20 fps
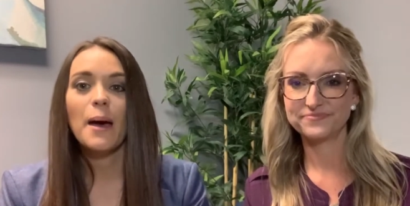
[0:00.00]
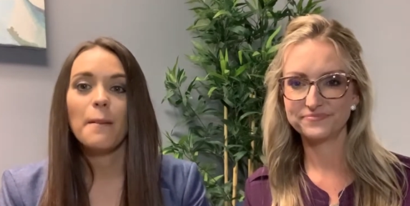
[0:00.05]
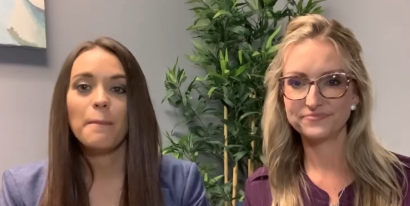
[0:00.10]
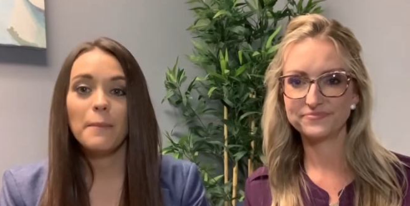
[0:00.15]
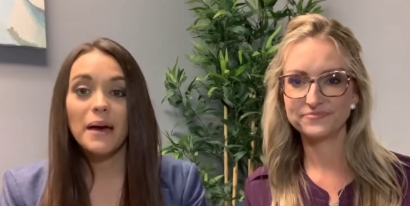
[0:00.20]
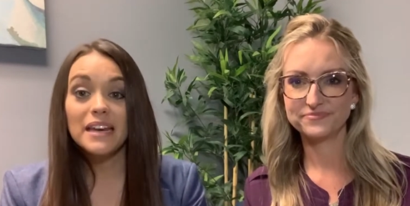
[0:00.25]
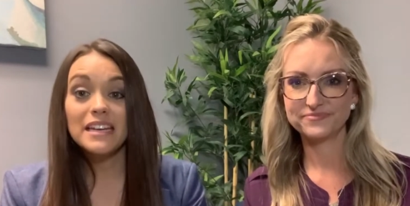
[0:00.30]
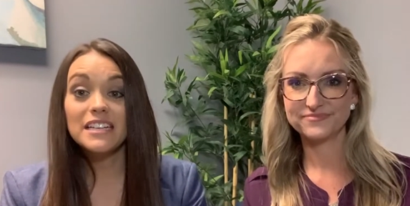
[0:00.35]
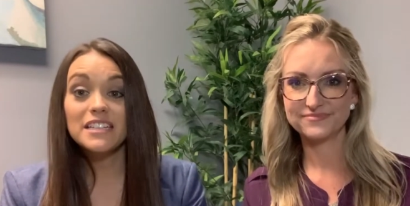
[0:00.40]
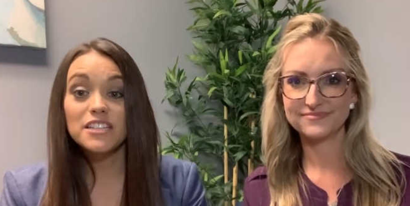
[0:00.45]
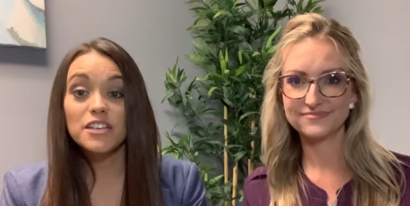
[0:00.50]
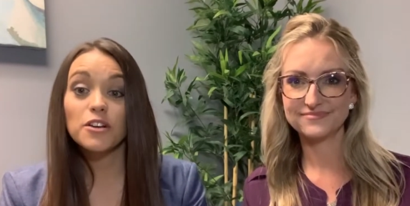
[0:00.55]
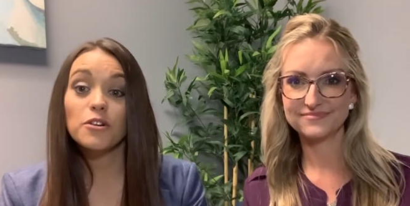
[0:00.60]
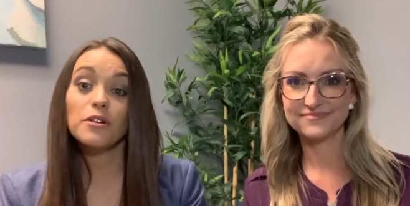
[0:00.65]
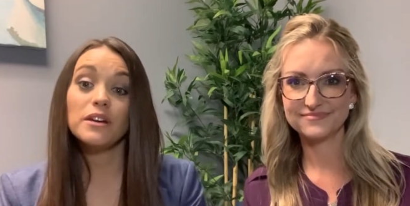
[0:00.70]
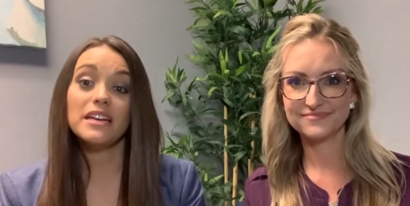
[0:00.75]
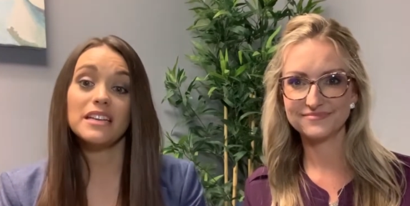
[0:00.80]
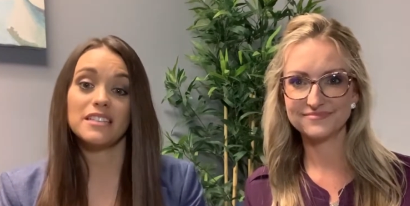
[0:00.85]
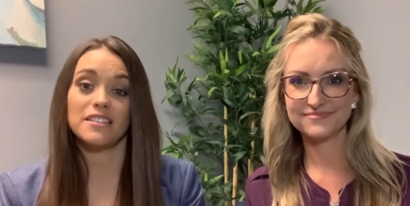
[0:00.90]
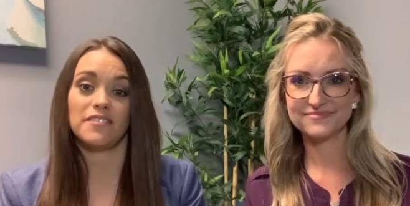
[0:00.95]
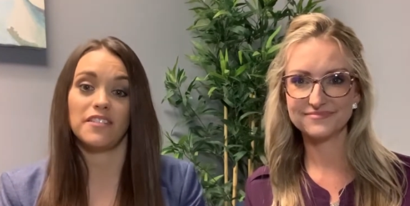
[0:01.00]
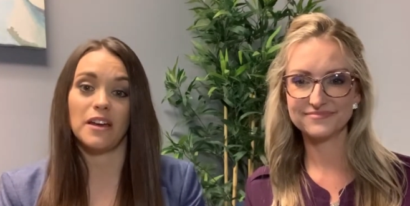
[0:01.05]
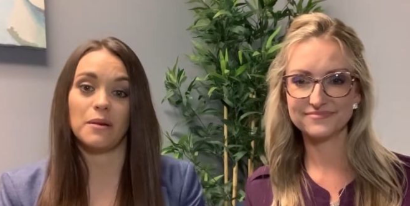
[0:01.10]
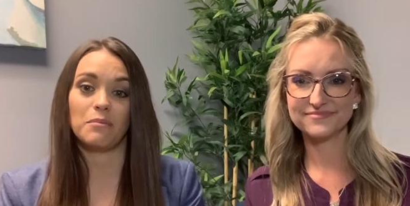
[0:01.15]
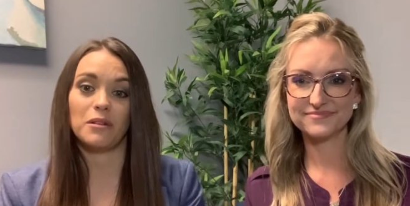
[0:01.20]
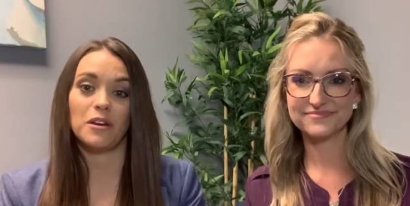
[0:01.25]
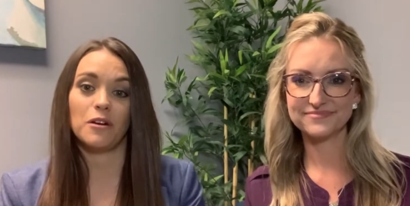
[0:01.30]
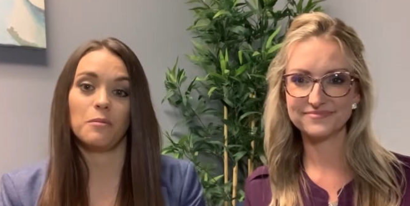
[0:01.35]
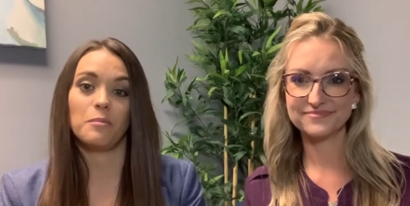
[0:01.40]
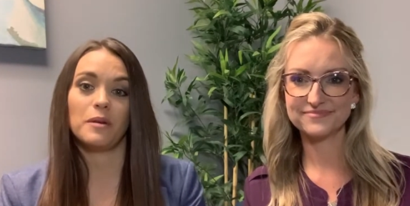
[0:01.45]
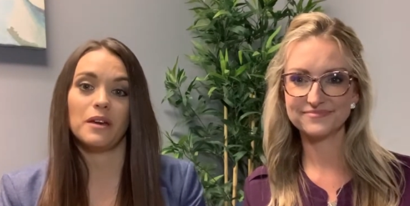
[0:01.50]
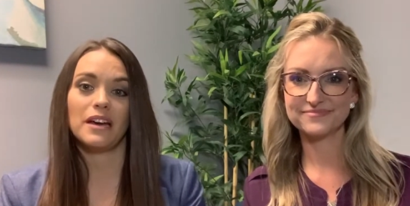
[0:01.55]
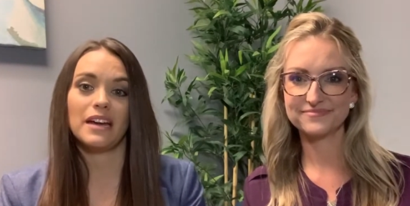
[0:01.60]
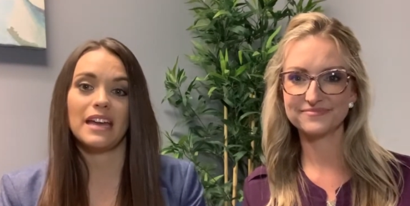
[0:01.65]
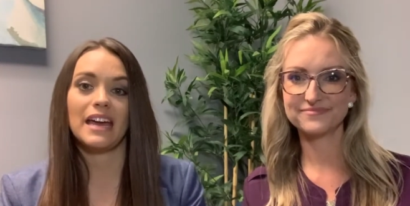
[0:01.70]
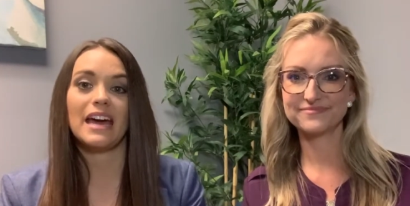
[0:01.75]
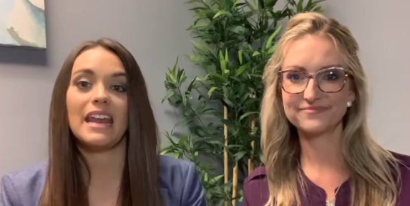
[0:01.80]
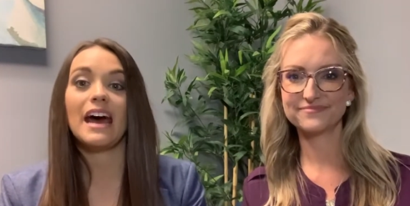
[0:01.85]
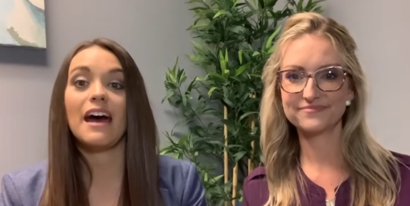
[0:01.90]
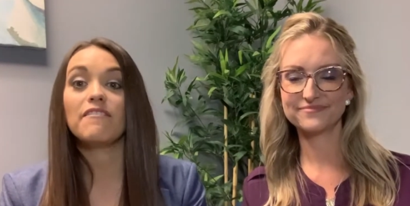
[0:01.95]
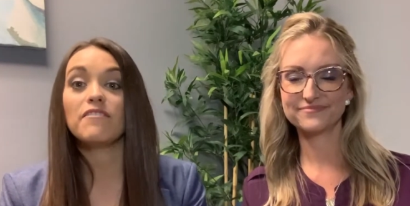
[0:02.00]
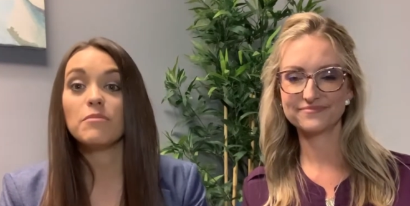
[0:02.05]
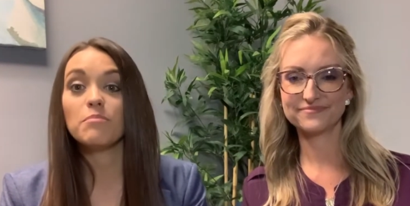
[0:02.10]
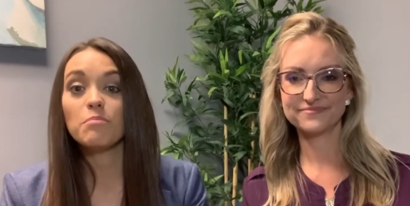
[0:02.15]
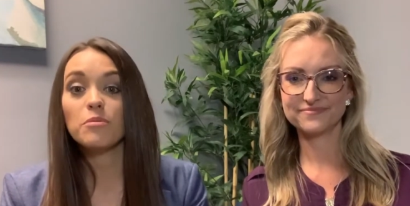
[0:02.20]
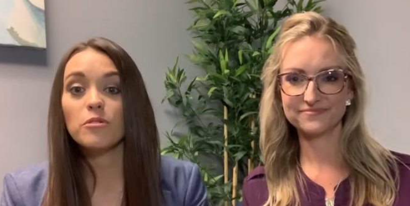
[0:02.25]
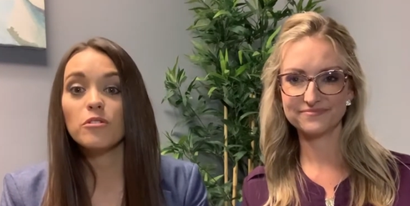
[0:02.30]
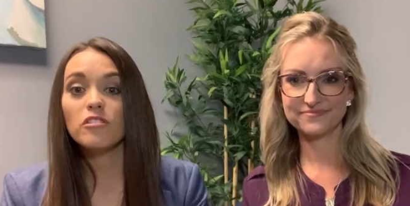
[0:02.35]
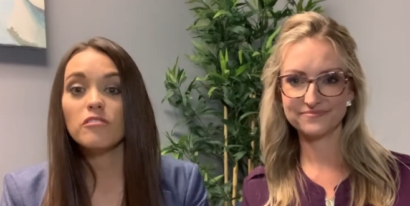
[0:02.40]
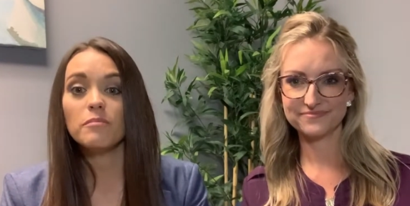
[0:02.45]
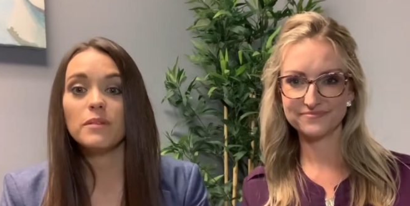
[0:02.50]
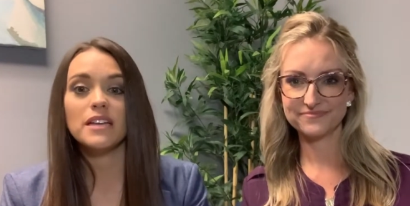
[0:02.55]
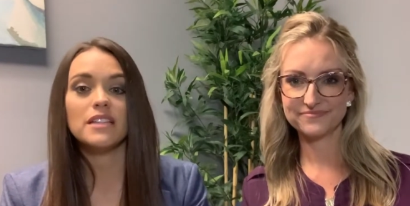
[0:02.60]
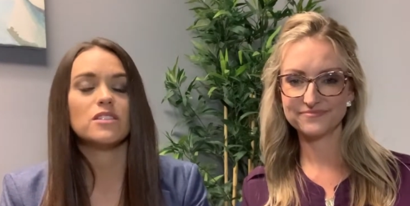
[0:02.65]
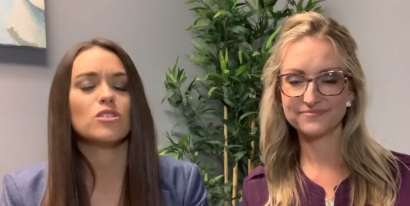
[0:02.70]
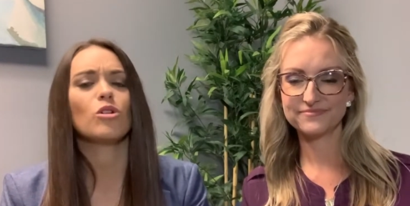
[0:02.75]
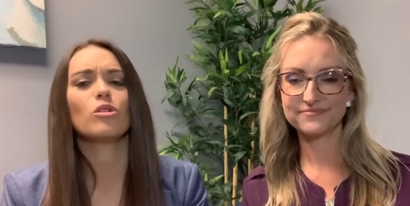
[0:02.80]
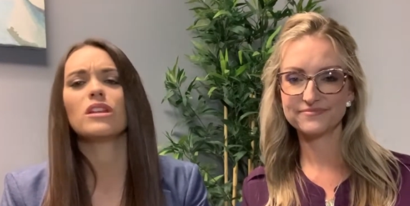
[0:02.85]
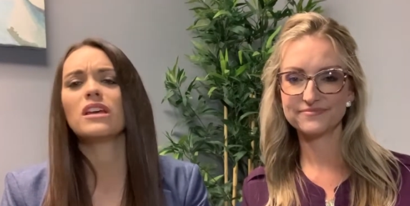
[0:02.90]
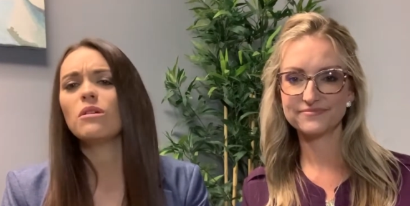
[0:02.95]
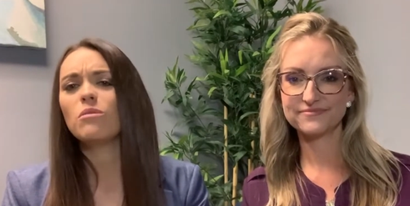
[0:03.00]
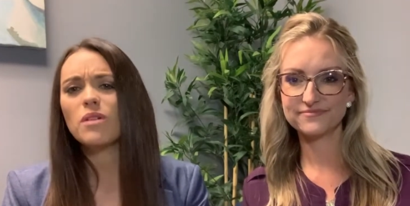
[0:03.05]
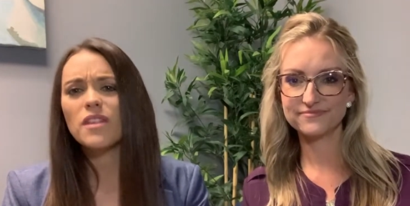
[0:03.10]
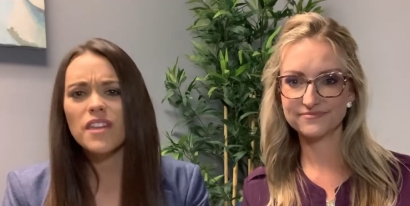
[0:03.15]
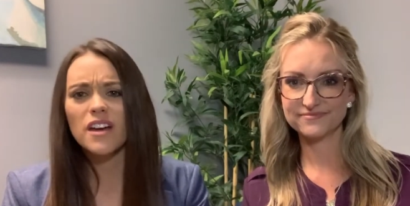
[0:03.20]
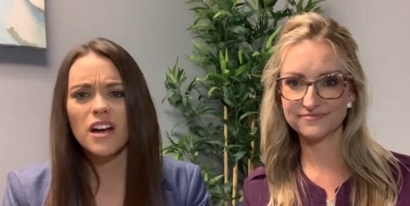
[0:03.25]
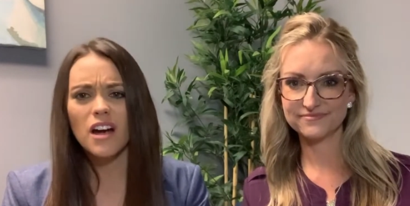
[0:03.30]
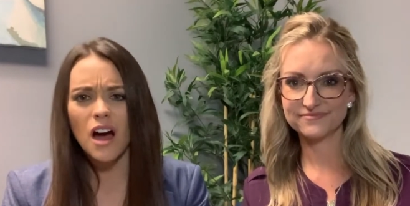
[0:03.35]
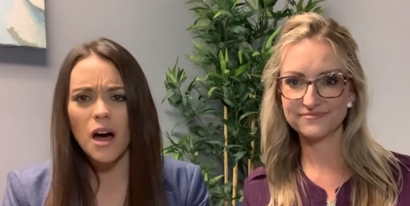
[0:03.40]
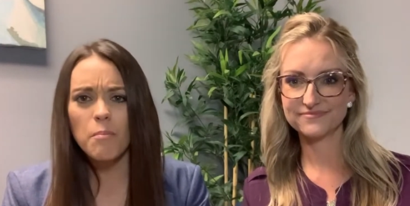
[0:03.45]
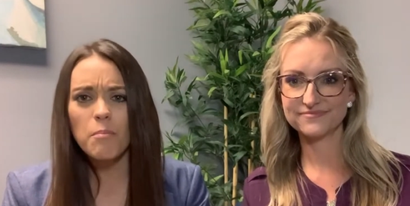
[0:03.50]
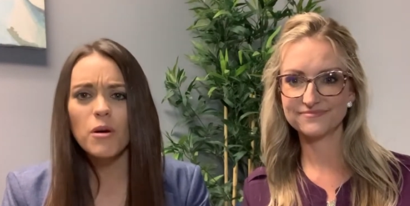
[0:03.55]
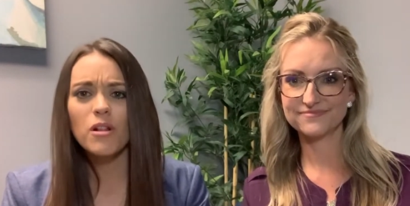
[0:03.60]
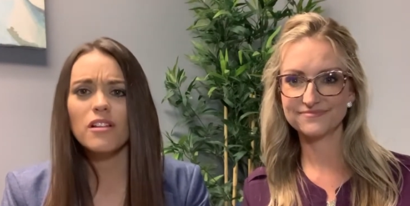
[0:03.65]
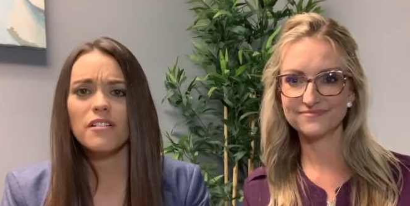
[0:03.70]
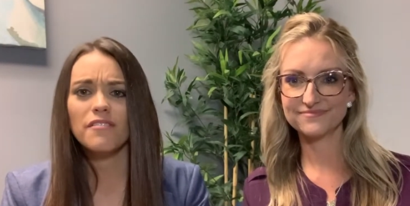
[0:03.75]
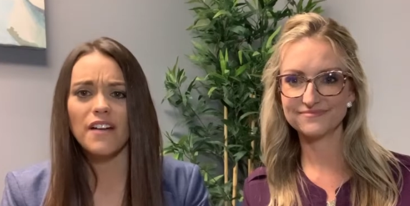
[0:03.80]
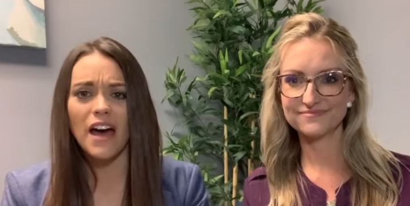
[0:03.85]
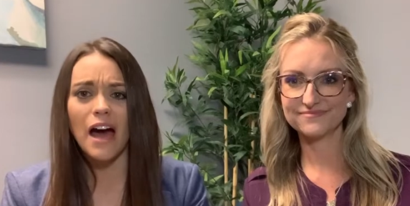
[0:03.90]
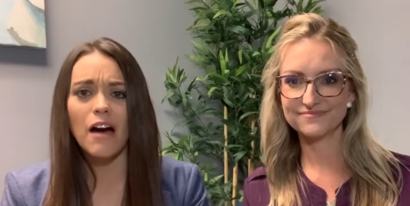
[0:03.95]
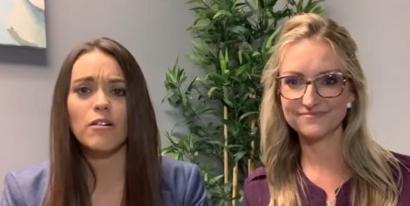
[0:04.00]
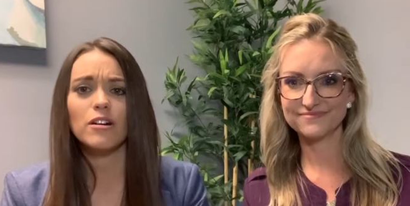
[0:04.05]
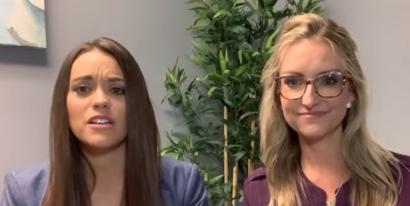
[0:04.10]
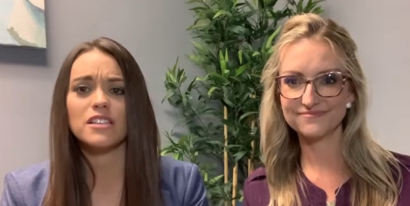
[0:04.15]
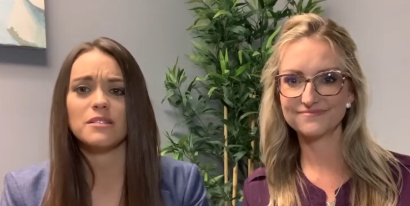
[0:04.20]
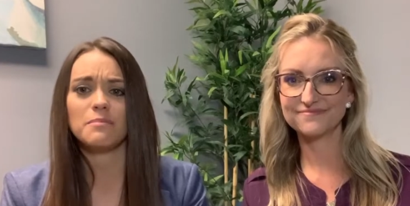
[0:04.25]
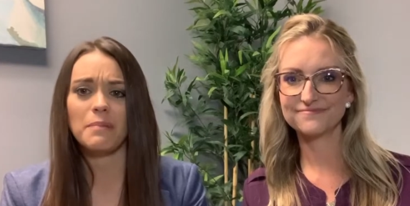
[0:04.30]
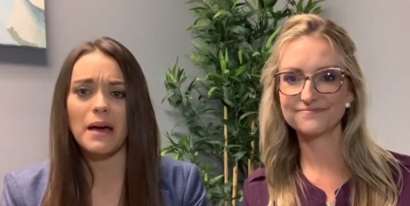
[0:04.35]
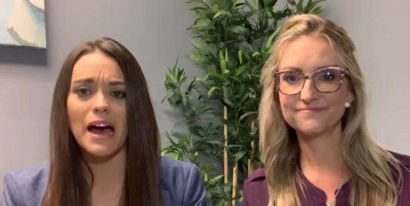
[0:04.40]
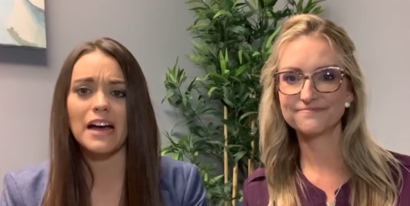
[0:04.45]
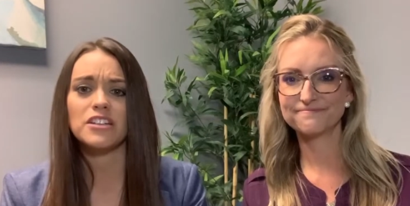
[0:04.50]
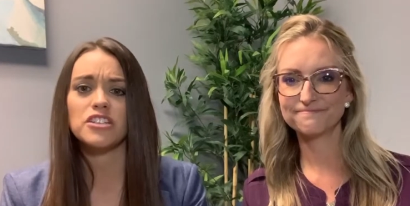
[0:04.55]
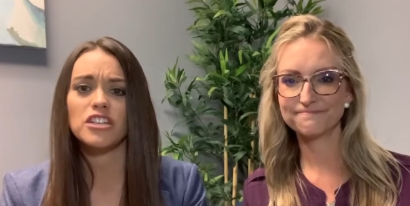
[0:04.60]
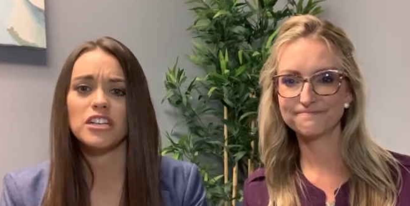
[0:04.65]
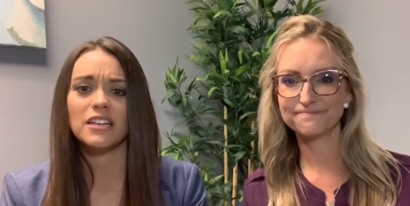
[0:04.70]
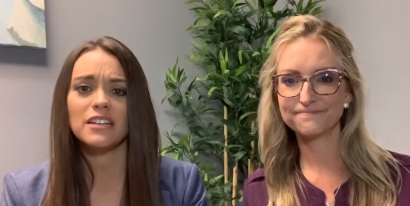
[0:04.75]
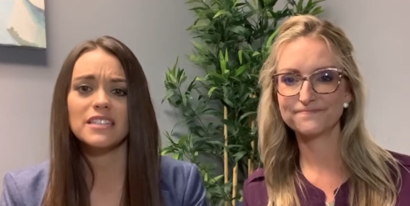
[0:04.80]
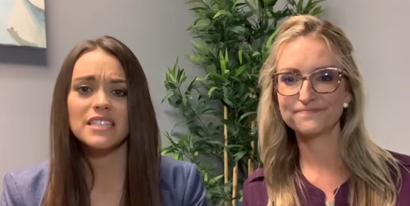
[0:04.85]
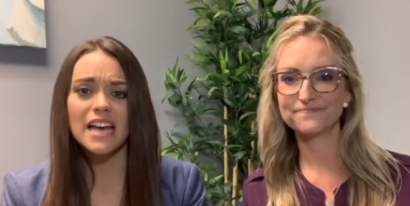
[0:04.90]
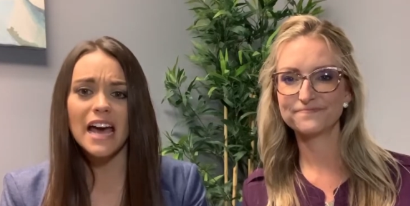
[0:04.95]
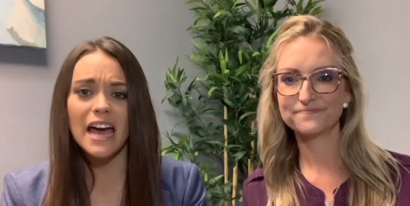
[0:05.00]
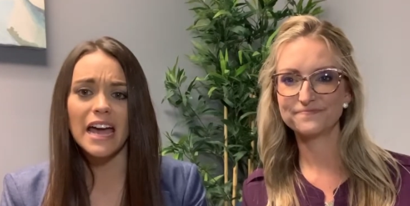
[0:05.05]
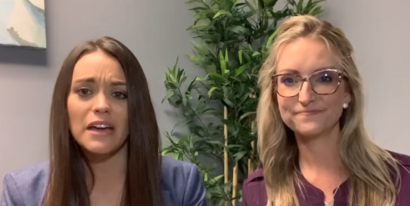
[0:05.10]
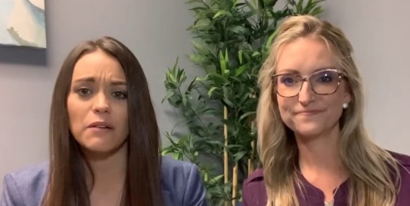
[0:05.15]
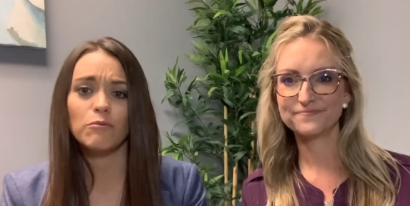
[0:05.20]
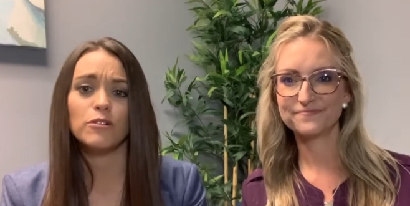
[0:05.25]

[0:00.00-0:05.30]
Speaker 1: Many degrees of amblyopia can have improvements only with a couple of hours of patching a day,